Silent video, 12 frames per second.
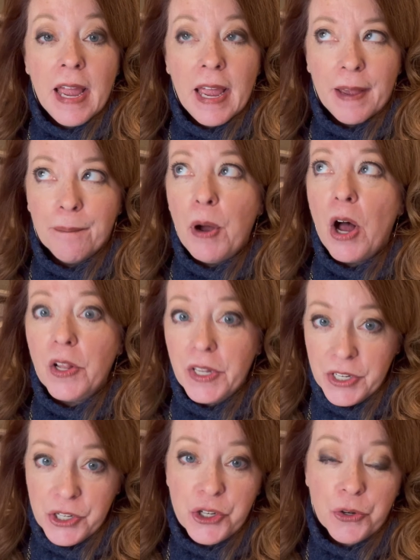And Paula
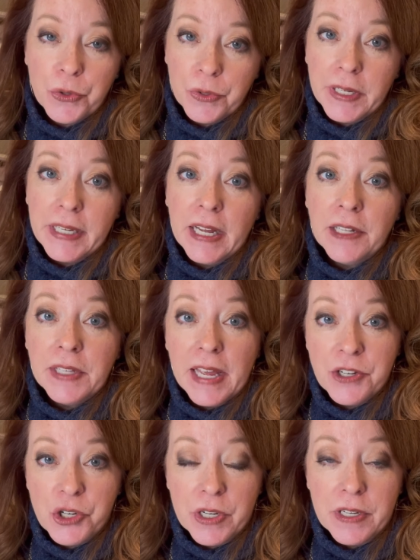is truly a
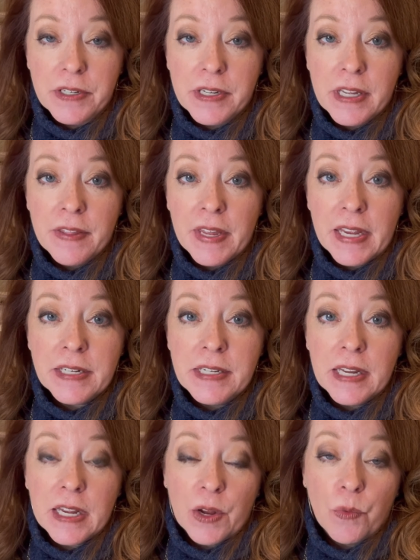legend in the
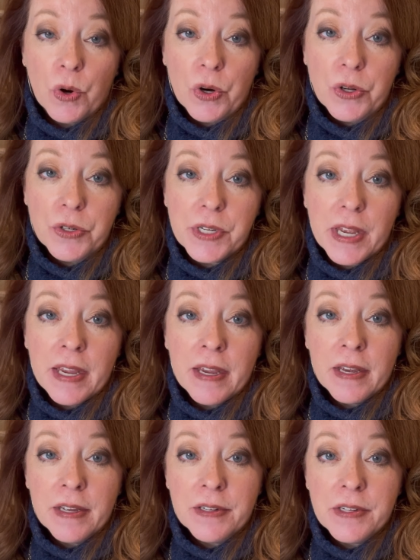antiquing world
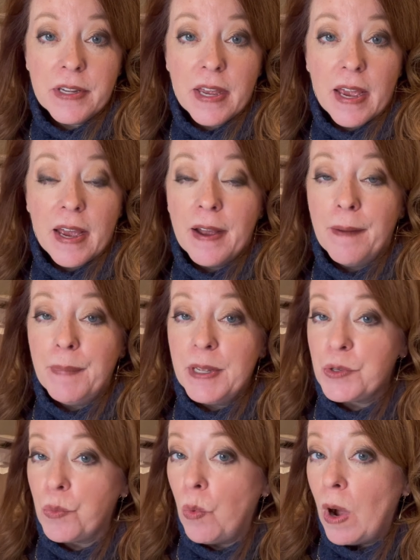and
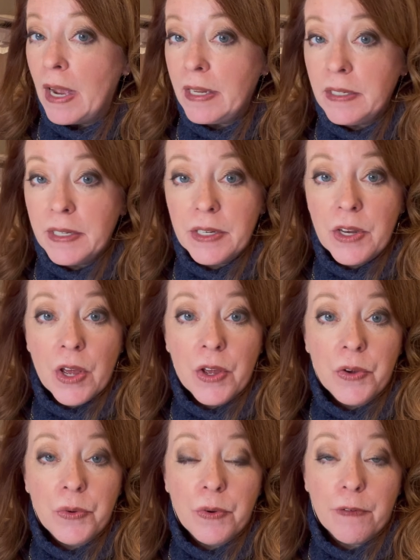is widely
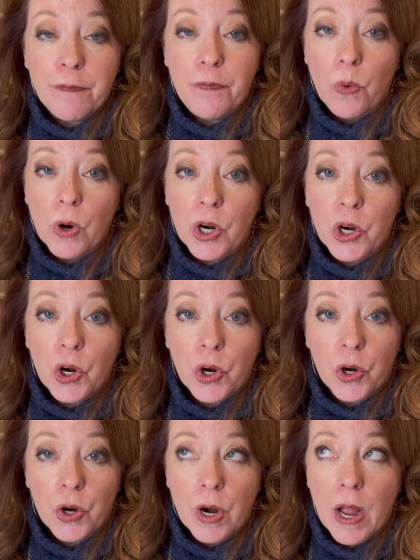known for
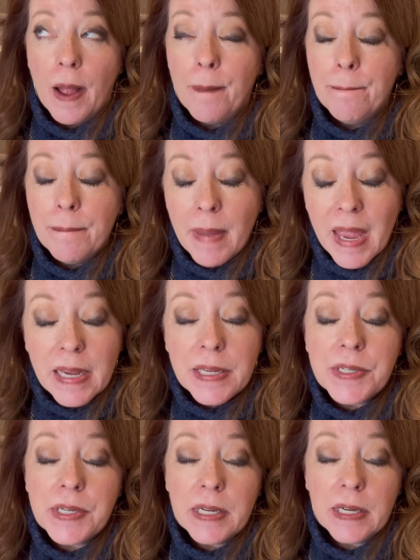her
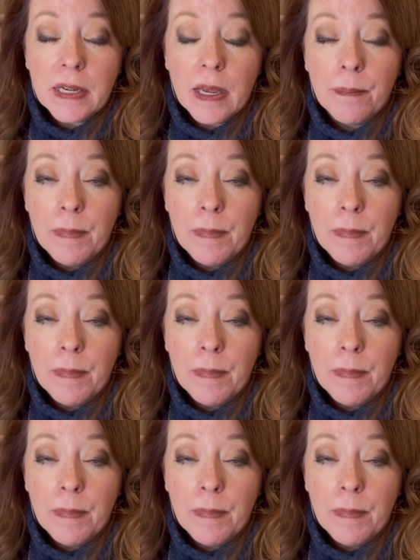amazing